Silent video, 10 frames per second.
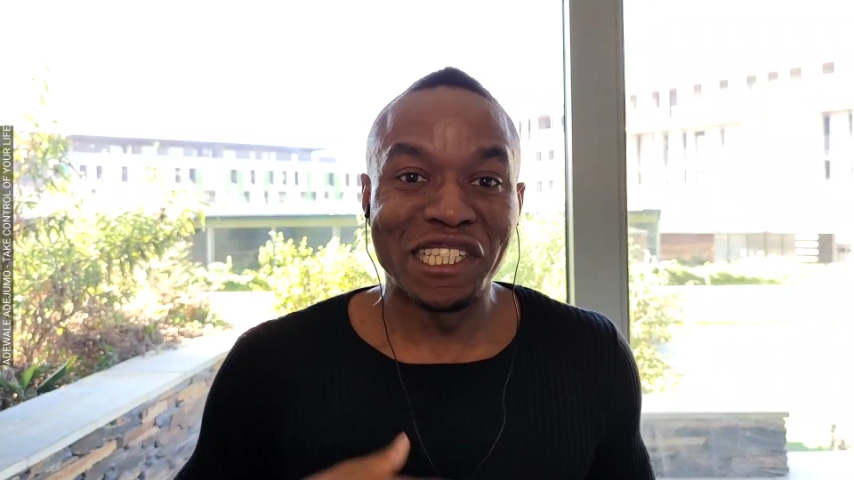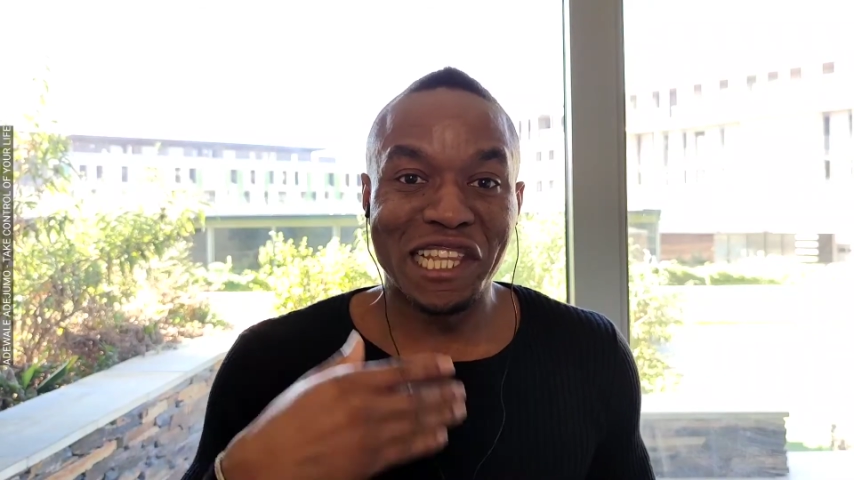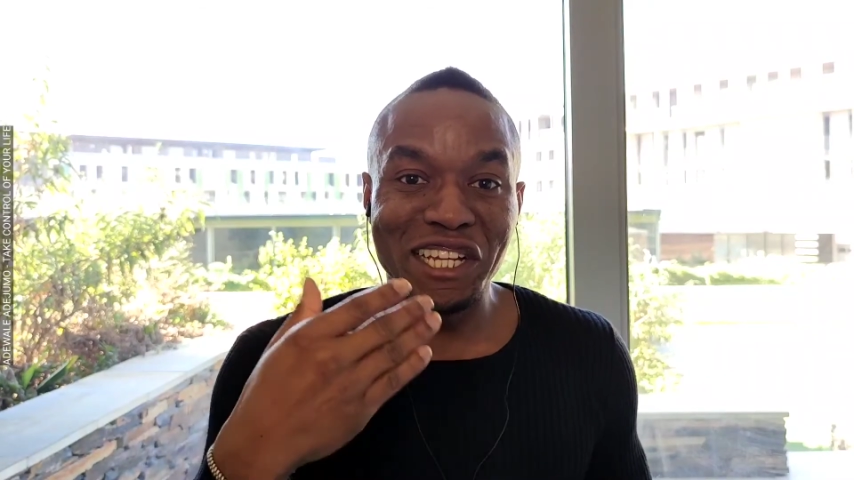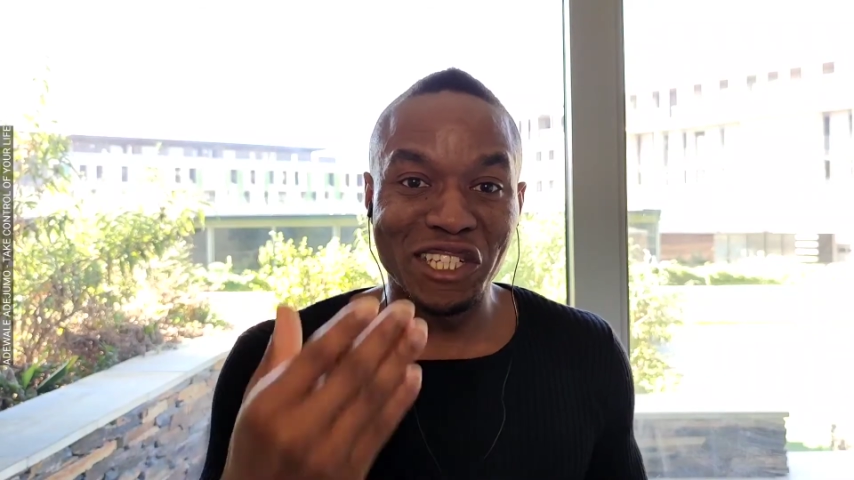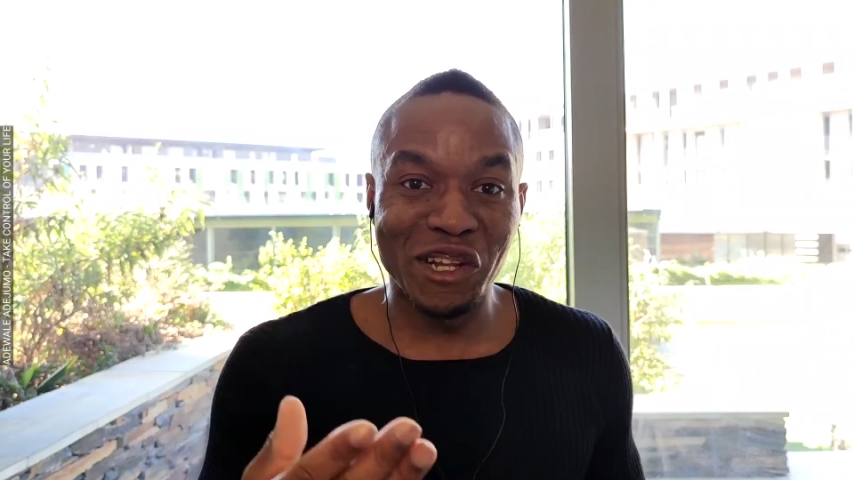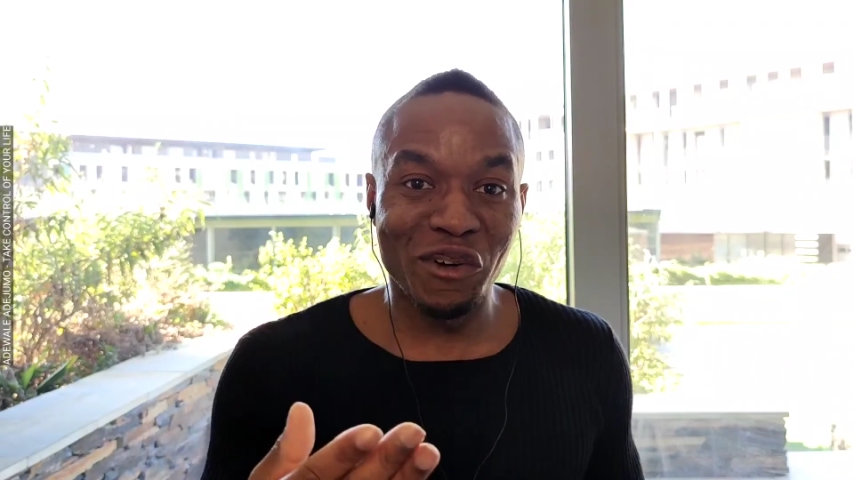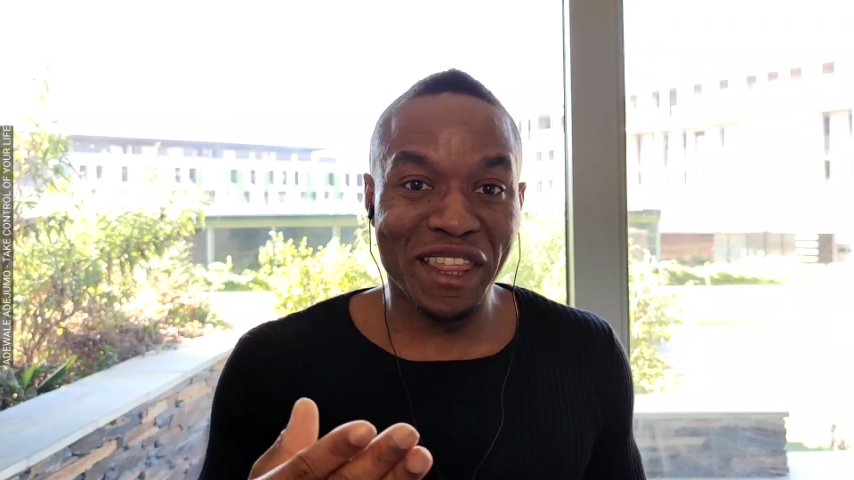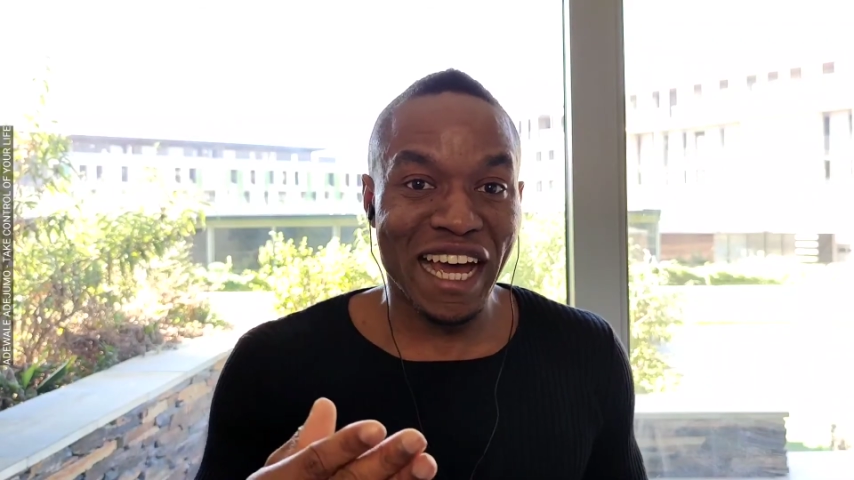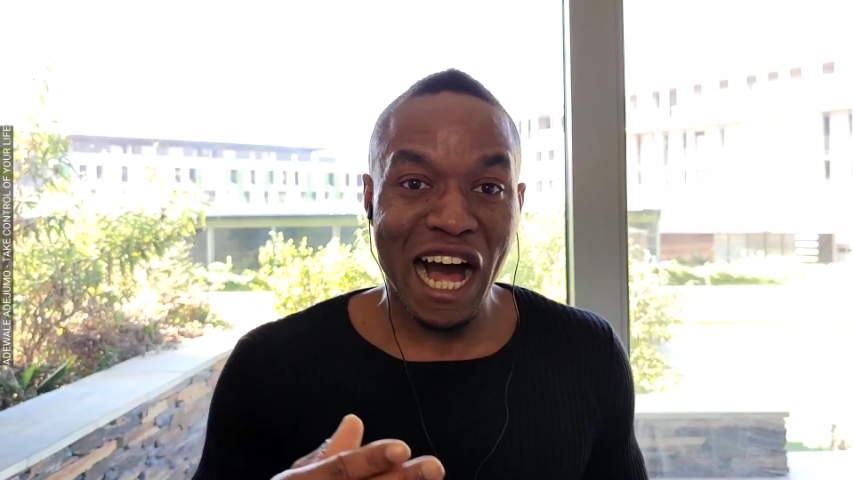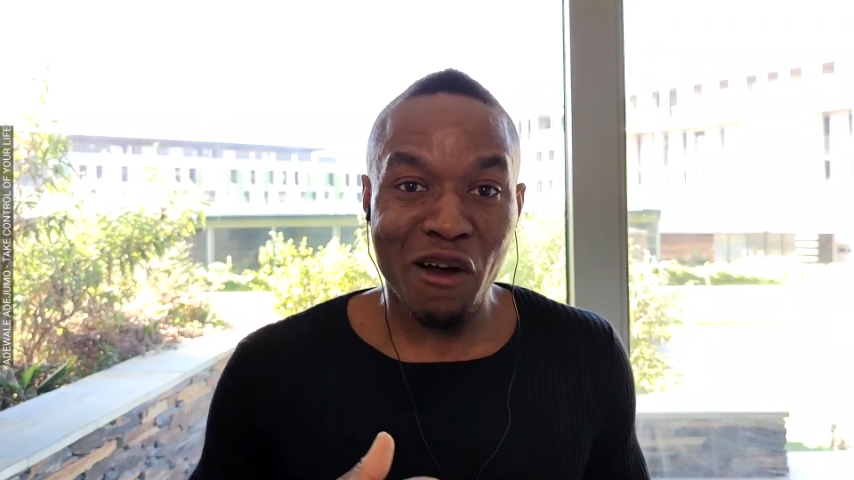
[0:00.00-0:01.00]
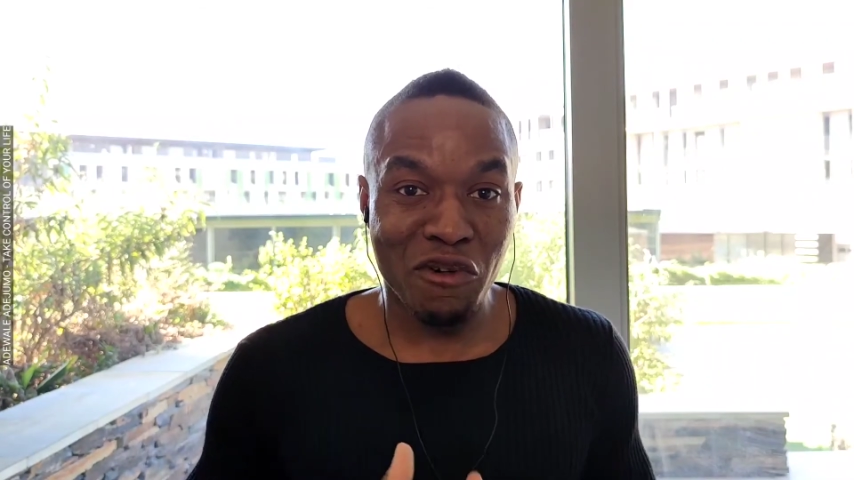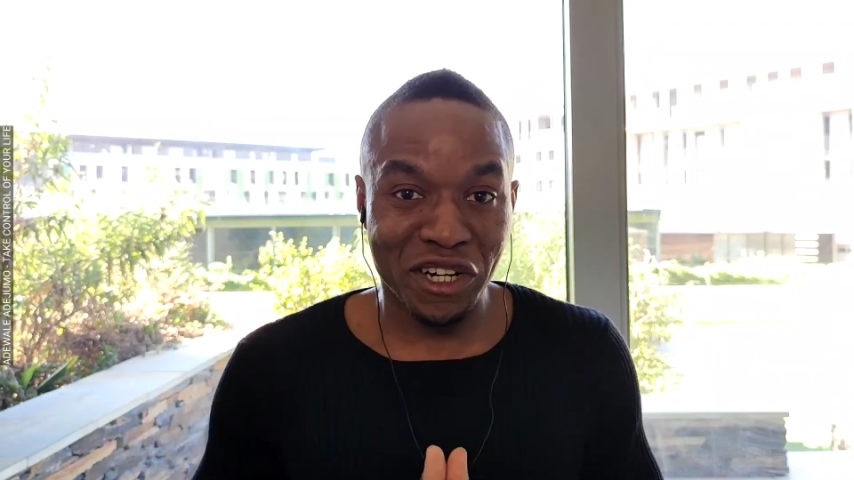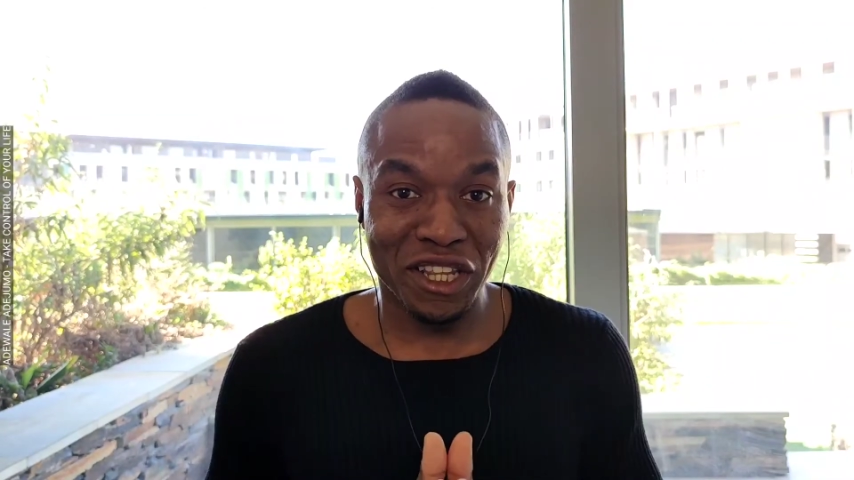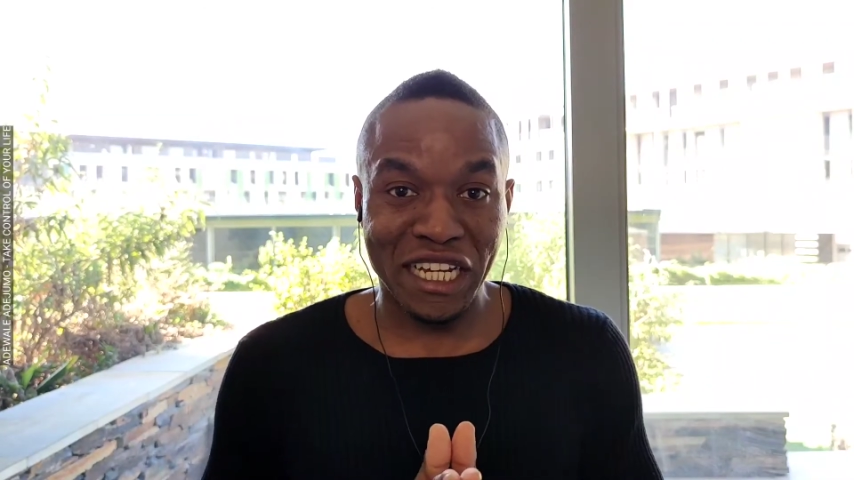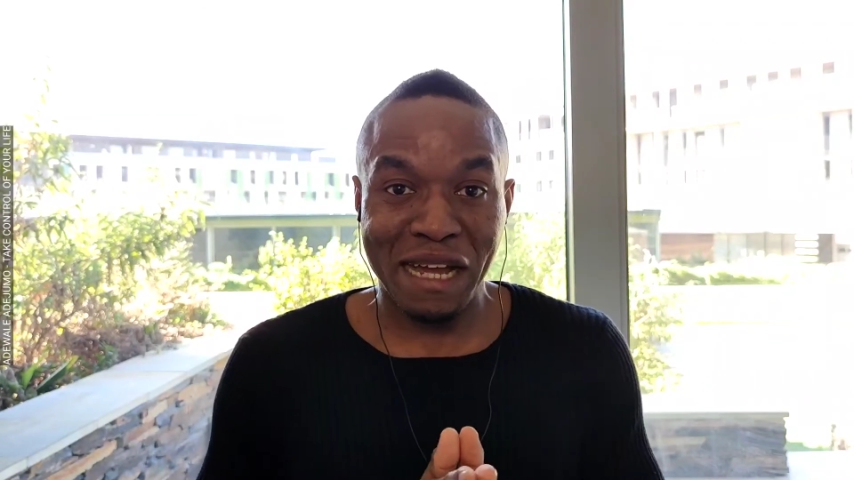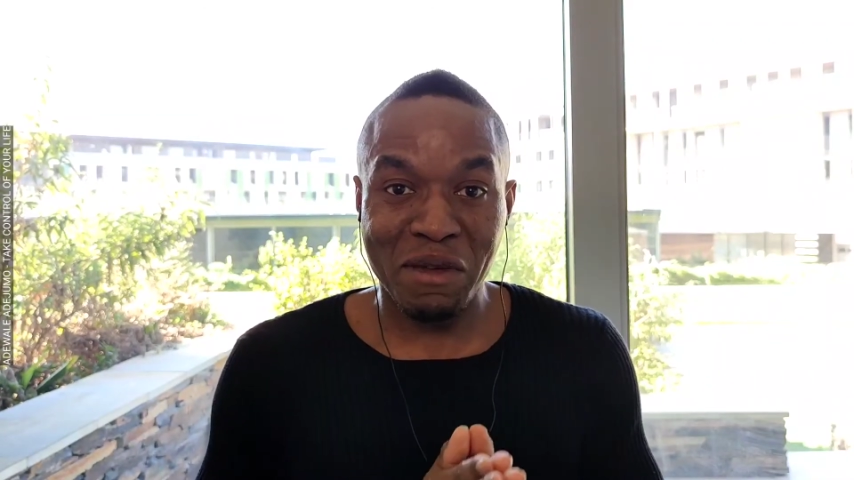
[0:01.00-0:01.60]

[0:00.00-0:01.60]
to let you know that I will no longer